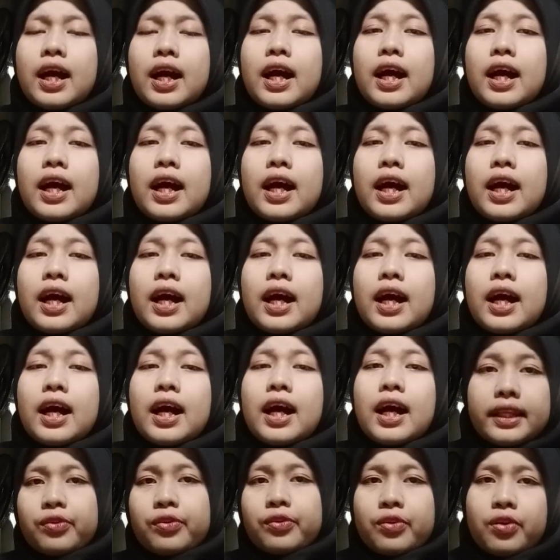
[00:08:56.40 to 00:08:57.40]
At their
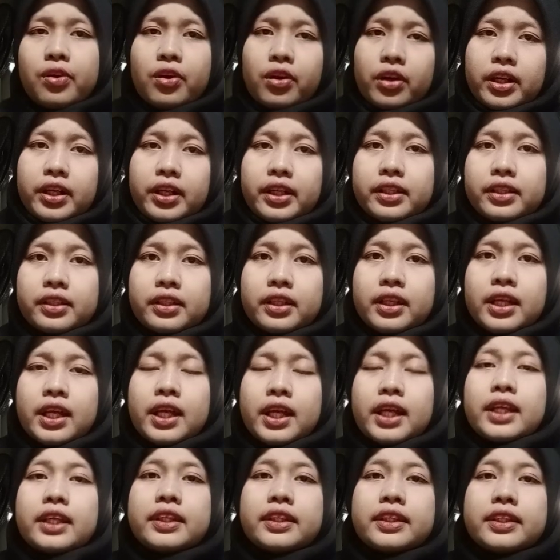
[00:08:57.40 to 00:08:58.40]
core,
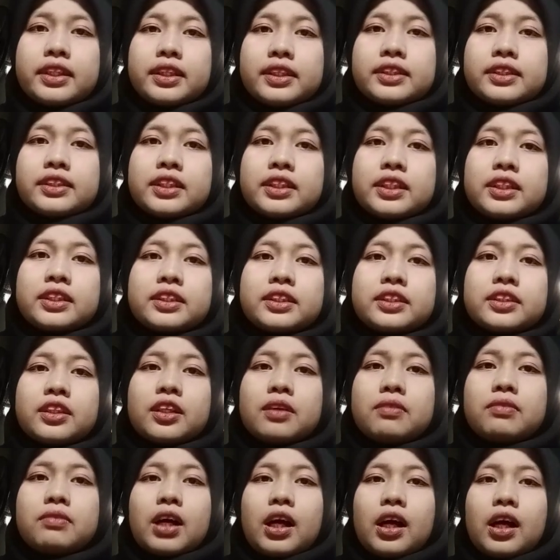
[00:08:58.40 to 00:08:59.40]
these systems
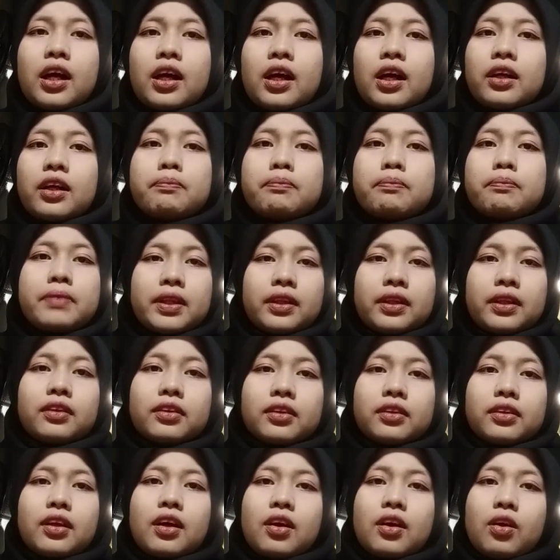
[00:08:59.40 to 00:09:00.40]
are built
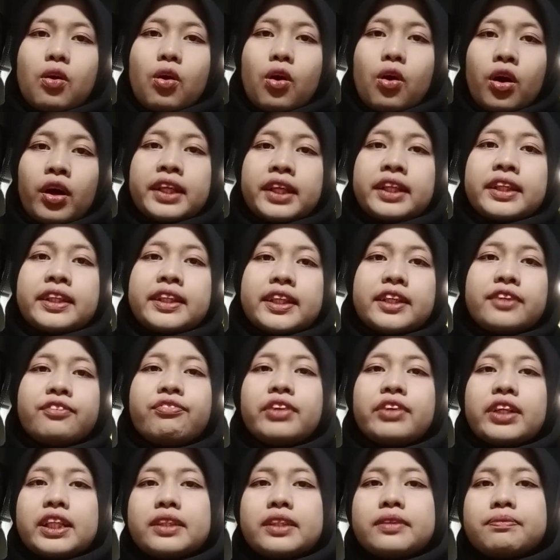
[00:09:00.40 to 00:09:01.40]
on
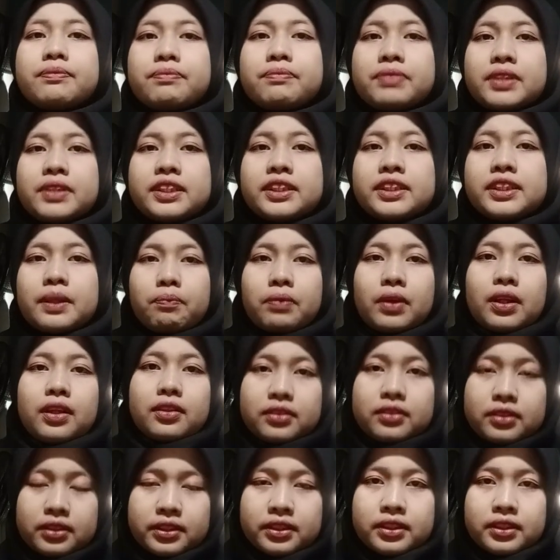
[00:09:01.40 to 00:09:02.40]
different
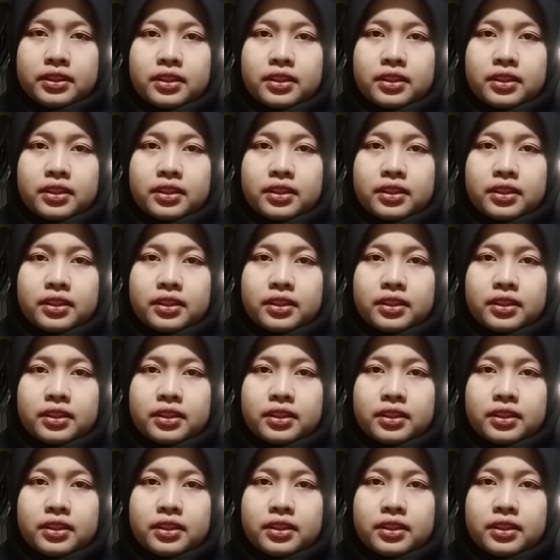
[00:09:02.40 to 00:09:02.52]
principles.